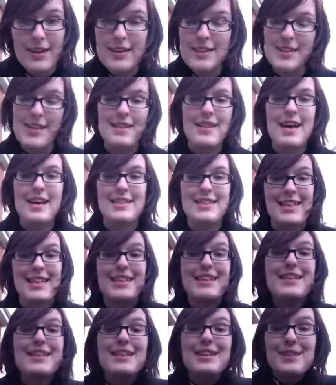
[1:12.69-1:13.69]
So that's
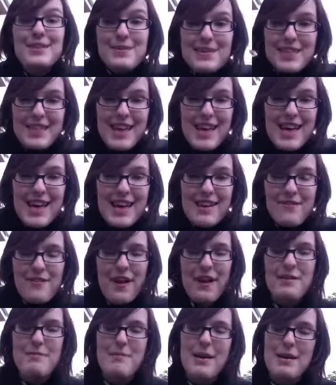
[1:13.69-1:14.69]
exclusive,
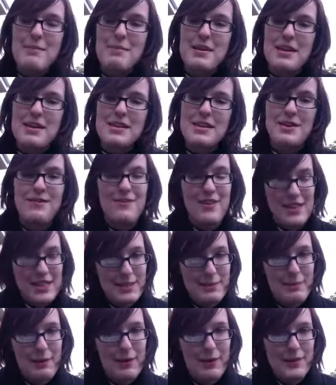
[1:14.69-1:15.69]
and maybe
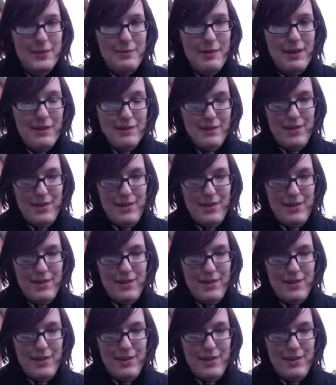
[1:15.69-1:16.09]
Facebook as well.